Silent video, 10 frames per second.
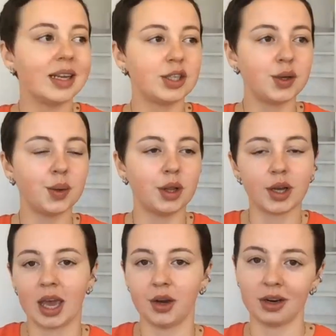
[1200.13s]
to look
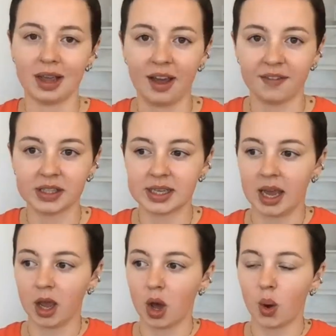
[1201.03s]
at your life and
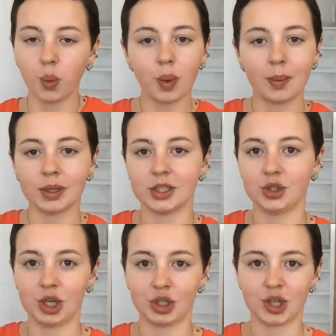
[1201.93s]
say, oh, I want to
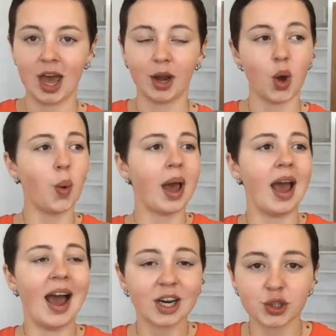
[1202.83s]
change that. Oh, I
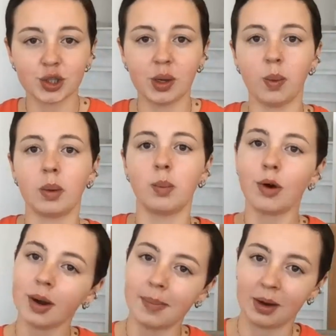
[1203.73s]
actually want more
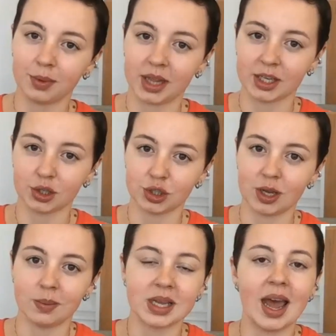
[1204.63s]
in my
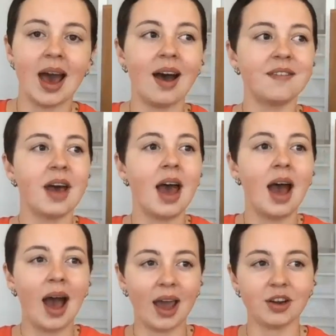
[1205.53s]
relationships. I have
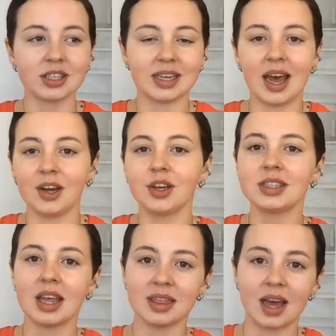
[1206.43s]
higher standards,
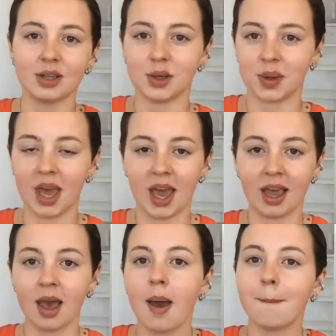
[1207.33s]
and that is okay.
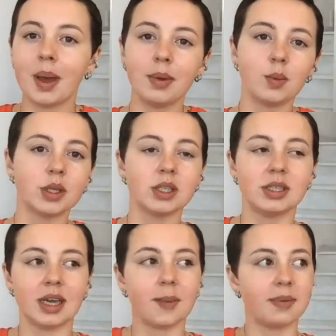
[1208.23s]
Maybe you want to
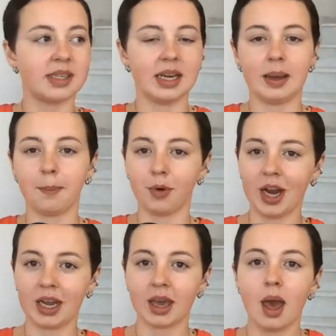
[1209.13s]
take a dating
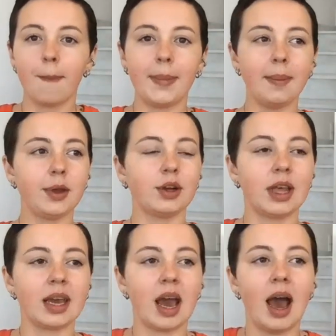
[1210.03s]
break. Maybe you're
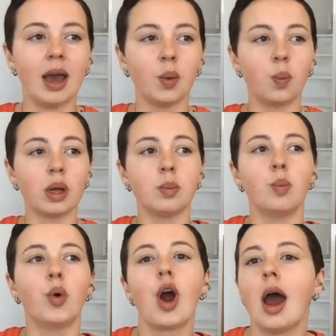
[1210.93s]
like, I want
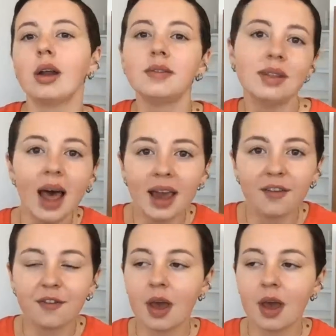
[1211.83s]
more out of life.